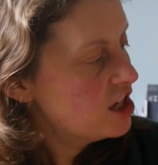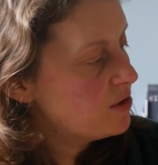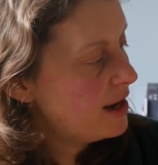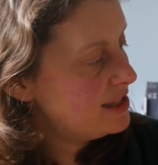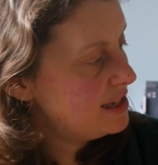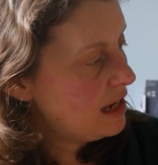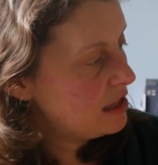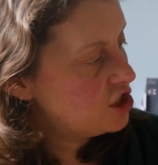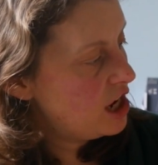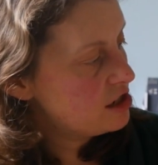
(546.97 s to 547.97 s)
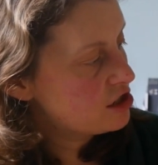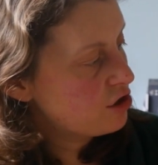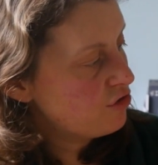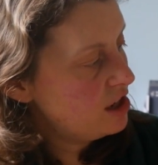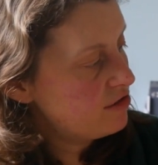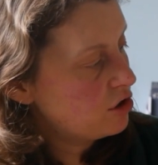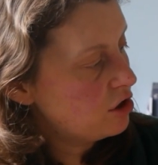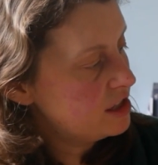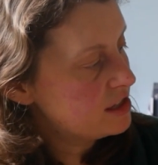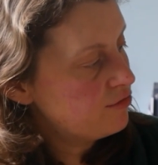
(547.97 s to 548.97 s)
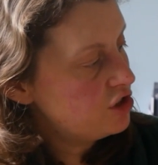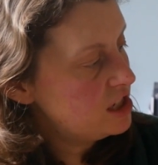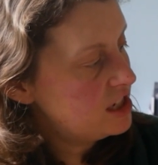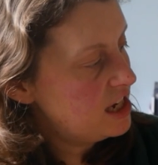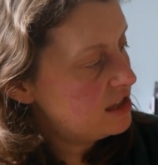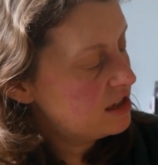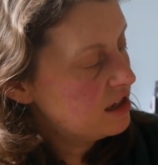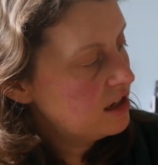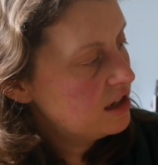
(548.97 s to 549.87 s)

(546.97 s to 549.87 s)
So I did, I changed 3 of the colours and redid